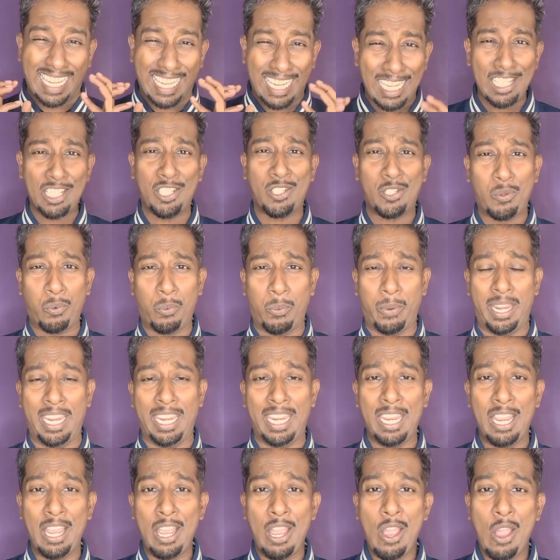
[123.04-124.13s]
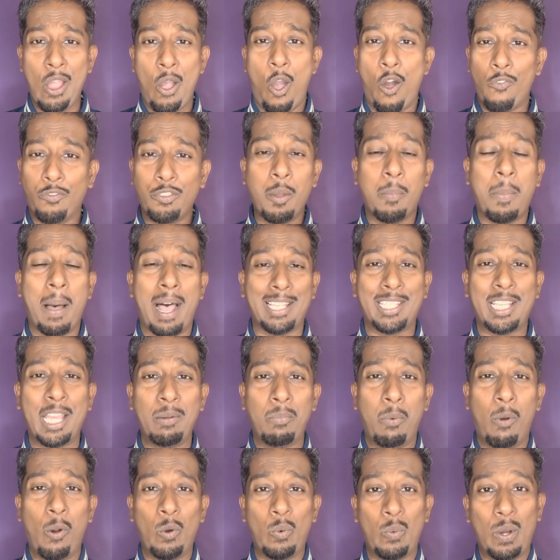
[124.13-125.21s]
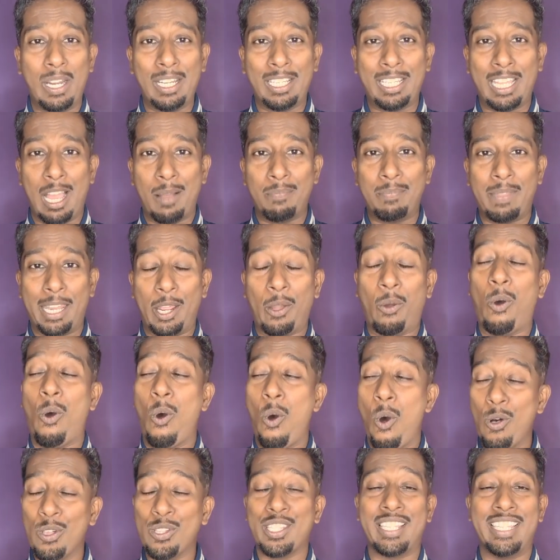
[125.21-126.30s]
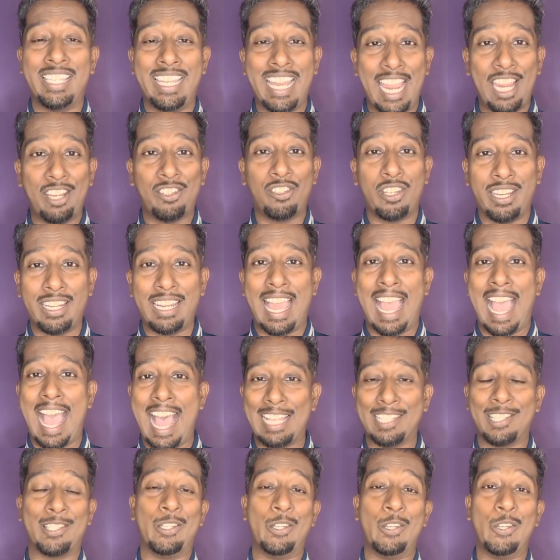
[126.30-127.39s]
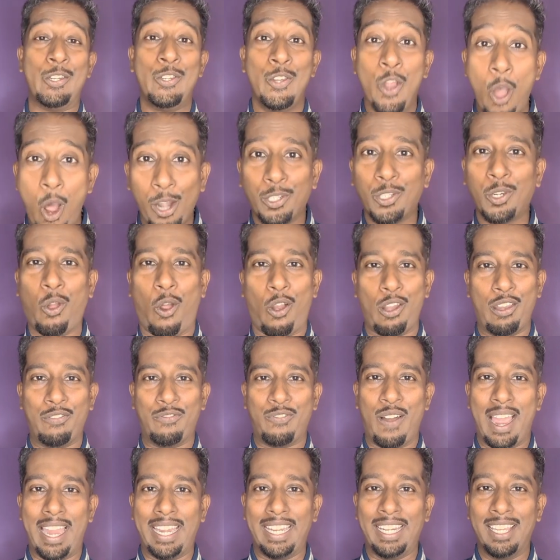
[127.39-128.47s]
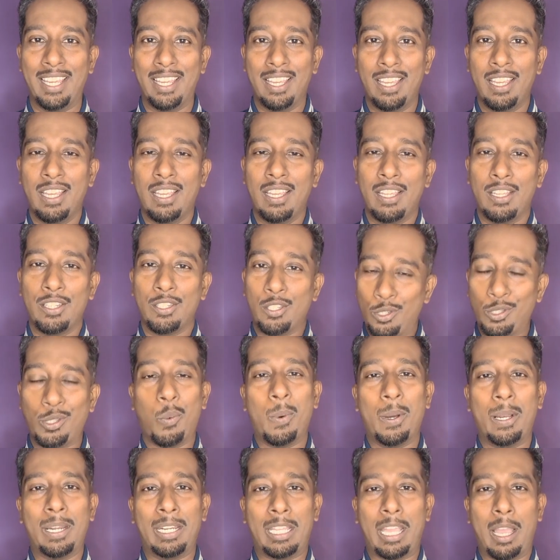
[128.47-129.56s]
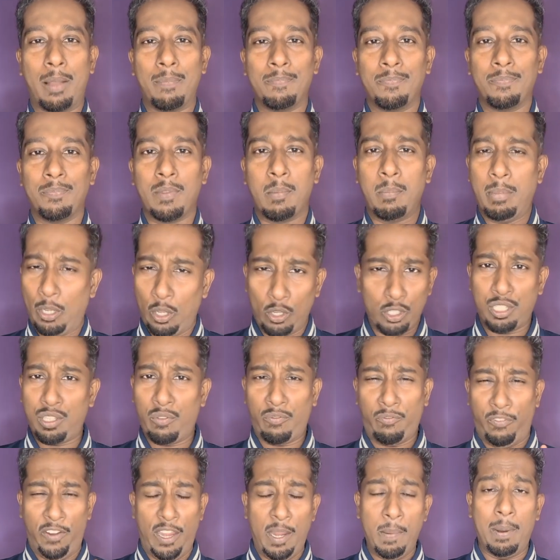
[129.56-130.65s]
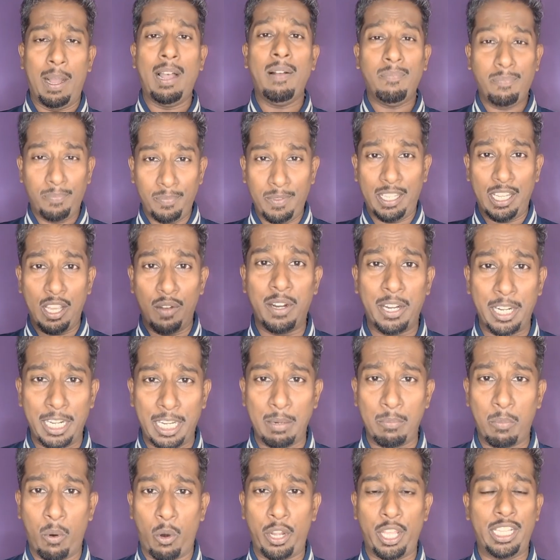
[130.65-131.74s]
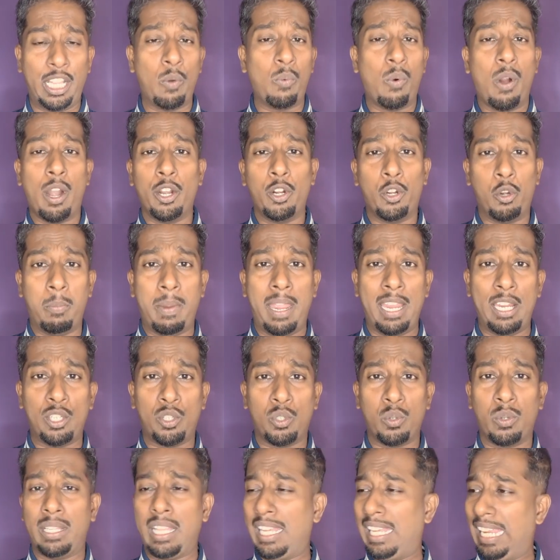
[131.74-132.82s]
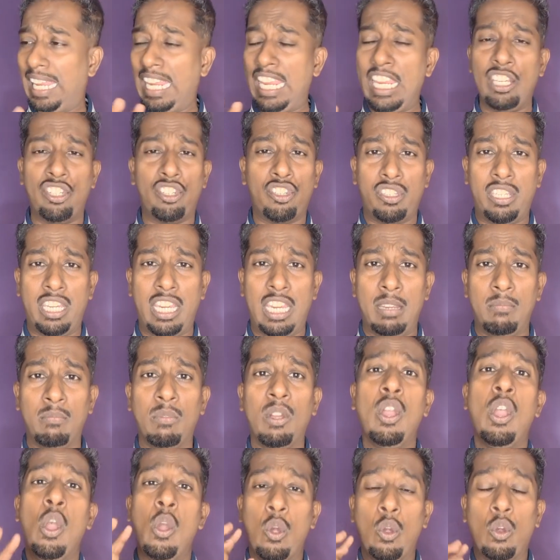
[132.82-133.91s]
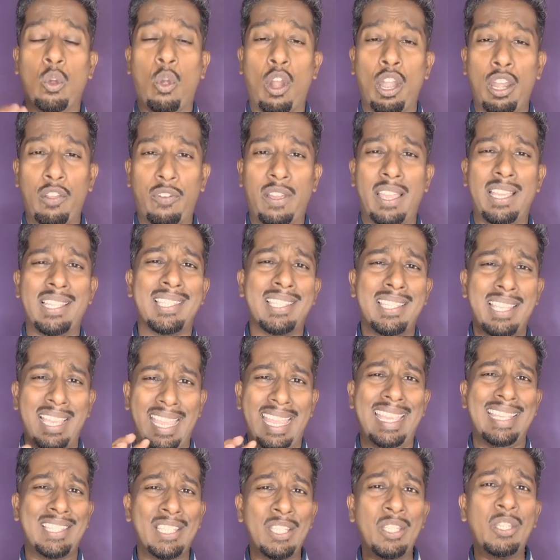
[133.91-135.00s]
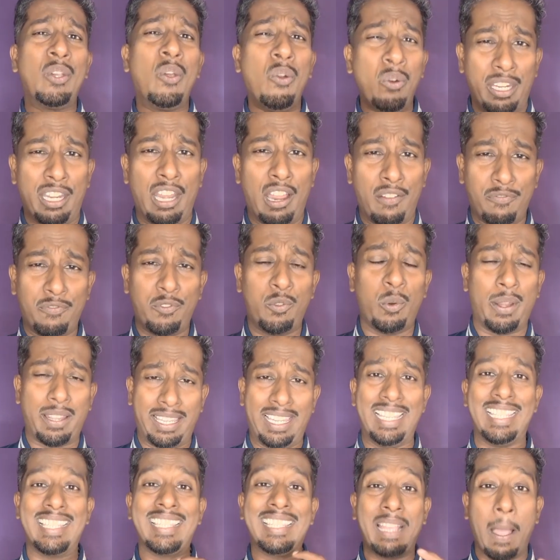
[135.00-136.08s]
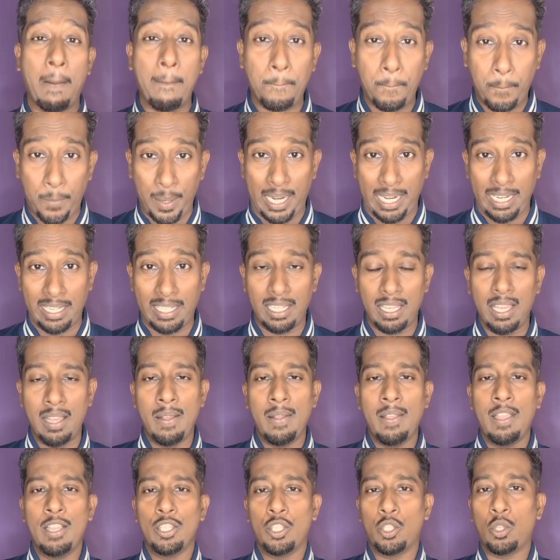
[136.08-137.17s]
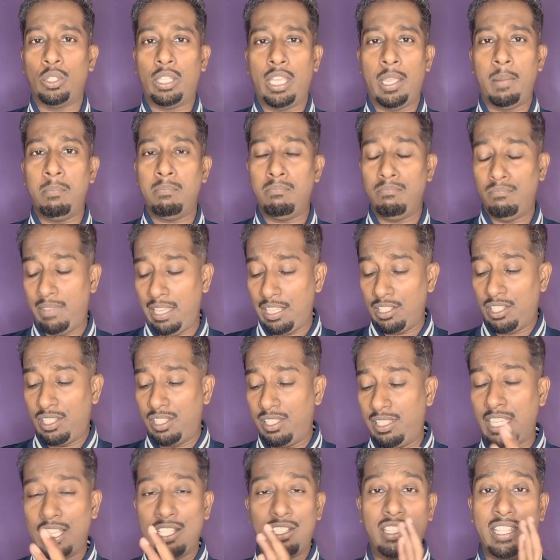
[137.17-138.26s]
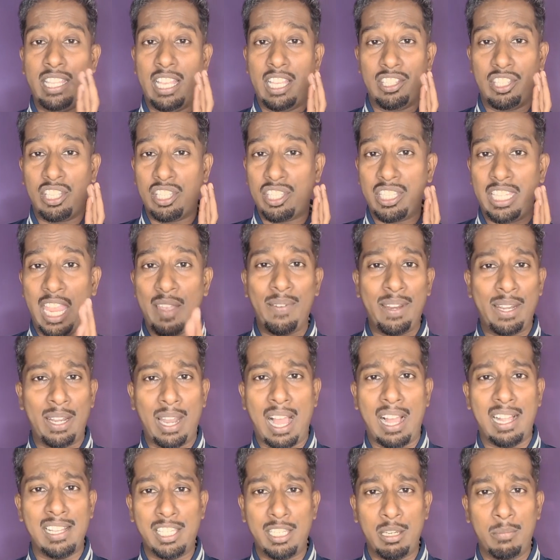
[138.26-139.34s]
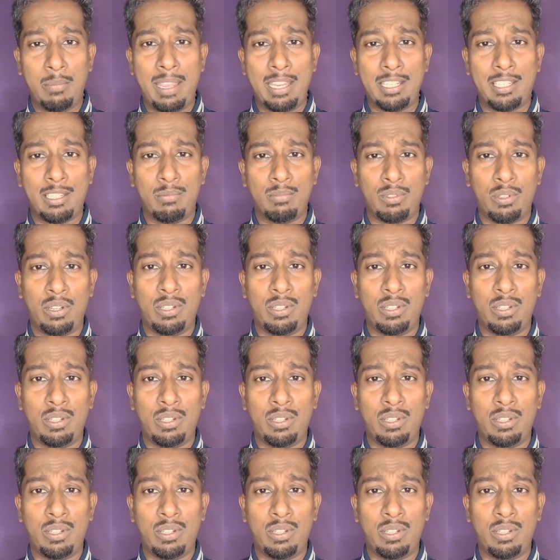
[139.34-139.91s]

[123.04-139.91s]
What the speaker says: history of the Basketball World Cup that a host nation has not qualified to the World Cup. Because FIBA, the governing body, they wanted to make sure that each team who qualifies is good enough to at least compete. So they just gave an ultimatum to